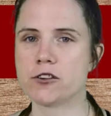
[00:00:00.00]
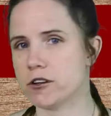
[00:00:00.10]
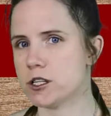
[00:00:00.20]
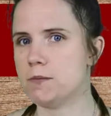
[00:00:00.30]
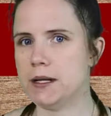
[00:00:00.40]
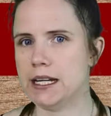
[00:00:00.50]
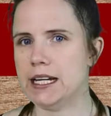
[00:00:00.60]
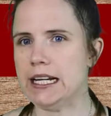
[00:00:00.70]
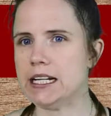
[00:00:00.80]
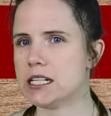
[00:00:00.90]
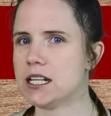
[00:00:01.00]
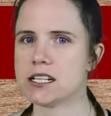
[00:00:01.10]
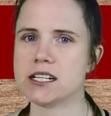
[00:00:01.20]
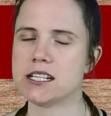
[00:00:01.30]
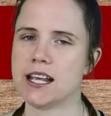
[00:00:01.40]
trust me, it
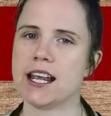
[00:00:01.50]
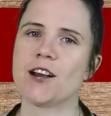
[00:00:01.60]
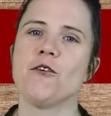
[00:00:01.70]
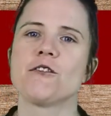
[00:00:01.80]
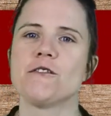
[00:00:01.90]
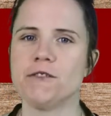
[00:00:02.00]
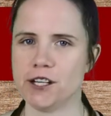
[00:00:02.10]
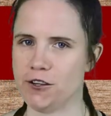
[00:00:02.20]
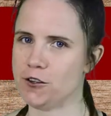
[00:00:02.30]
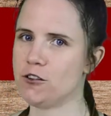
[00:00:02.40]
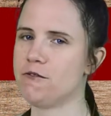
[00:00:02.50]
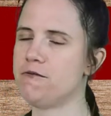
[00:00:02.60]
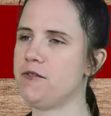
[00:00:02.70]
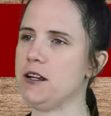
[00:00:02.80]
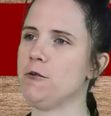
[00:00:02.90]
doesn't take long for you to
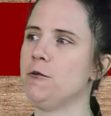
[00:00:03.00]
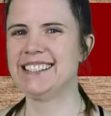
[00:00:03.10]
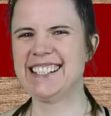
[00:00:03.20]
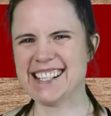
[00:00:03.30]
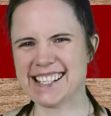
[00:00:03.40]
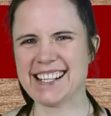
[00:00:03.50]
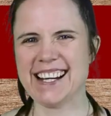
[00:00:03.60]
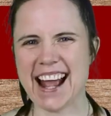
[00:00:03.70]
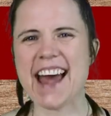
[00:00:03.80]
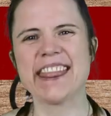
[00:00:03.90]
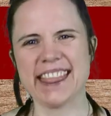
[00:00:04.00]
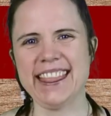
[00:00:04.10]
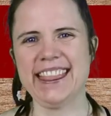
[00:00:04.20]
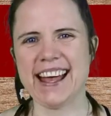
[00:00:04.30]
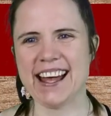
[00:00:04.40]
feel dizzy,
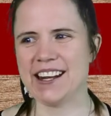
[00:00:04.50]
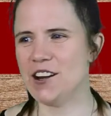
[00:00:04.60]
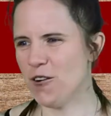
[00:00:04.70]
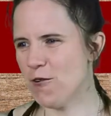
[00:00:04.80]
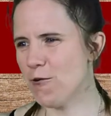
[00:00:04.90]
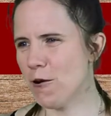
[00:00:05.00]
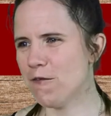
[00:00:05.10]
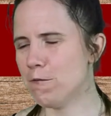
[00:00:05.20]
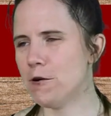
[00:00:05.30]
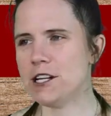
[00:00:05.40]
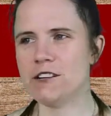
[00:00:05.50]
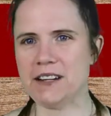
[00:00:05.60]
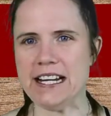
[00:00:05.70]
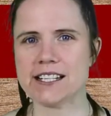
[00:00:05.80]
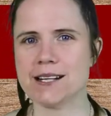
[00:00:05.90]
and then all of what you've
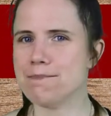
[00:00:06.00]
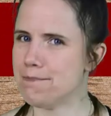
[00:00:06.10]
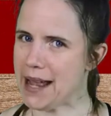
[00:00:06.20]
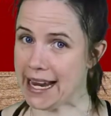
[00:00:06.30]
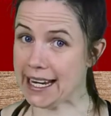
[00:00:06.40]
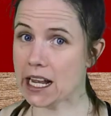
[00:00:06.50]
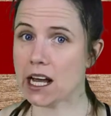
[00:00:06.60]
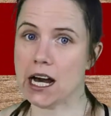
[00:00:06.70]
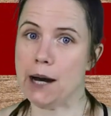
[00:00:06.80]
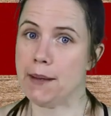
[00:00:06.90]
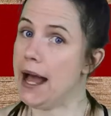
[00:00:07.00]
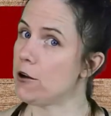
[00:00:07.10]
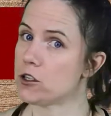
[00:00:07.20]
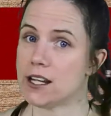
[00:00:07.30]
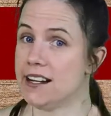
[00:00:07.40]
eaten may come
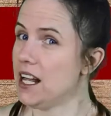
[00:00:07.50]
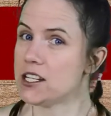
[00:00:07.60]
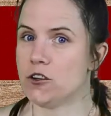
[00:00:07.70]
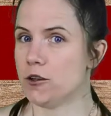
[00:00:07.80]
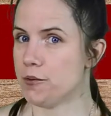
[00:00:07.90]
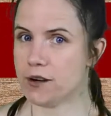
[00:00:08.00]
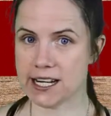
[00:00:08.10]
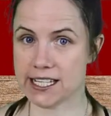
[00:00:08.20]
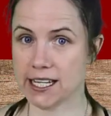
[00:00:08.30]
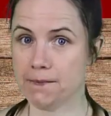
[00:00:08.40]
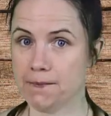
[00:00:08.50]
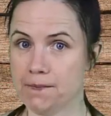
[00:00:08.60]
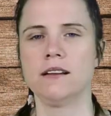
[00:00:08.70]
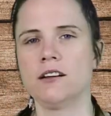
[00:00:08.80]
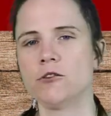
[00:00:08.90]
out, and that's not pretty.
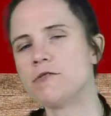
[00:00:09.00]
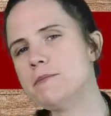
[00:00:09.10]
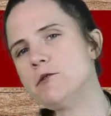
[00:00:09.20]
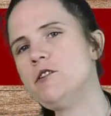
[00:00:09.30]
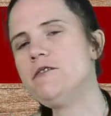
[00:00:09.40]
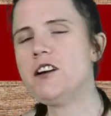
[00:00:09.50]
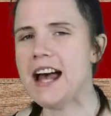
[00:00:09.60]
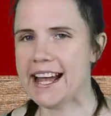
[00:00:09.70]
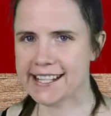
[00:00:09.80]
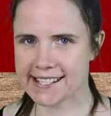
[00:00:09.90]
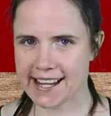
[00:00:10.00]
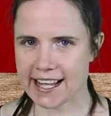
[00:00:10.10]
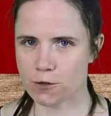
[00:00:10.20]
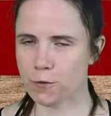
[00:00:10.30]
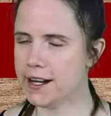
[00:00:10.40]
Remove your
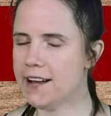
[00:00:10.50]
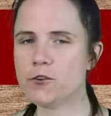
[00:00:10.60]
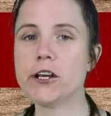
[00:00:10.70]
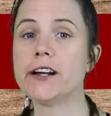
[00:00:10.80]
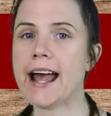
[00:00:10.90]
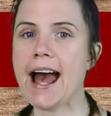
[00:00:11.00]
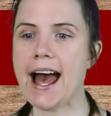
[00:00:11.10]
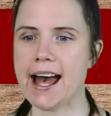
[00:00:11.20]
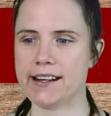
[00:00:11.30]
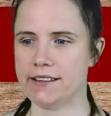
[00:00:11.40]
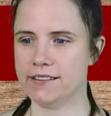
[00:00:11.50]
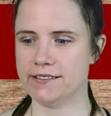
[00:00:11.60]
headset whenever you can.